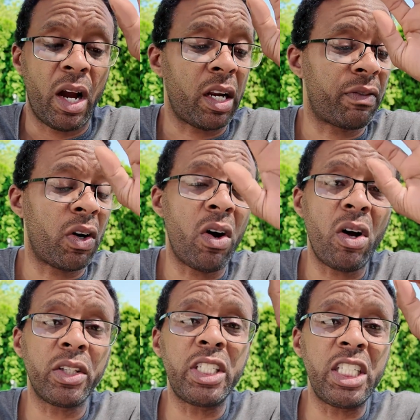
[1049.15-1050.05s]
Out of
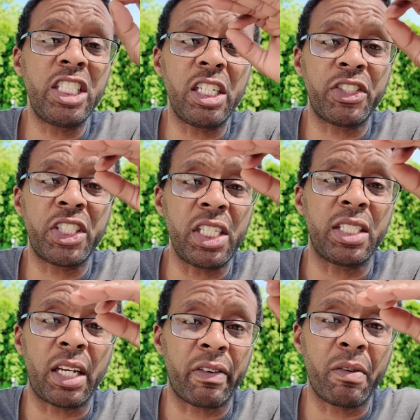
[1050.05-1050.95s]
all the DTF
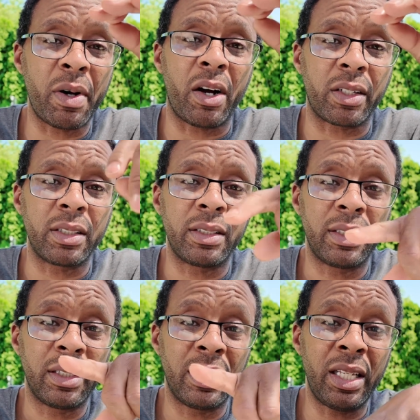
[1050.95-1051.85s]
sheets I've ever bought,
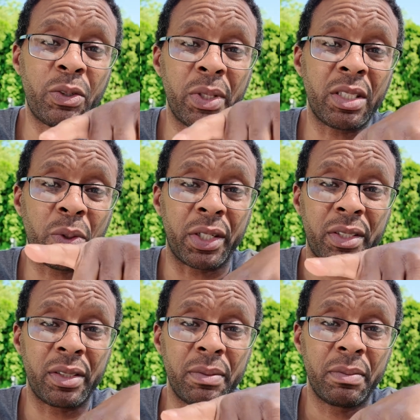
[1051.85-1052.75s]
this one's the
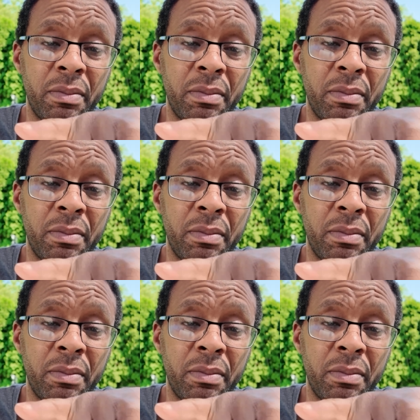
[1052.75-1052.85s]
worst.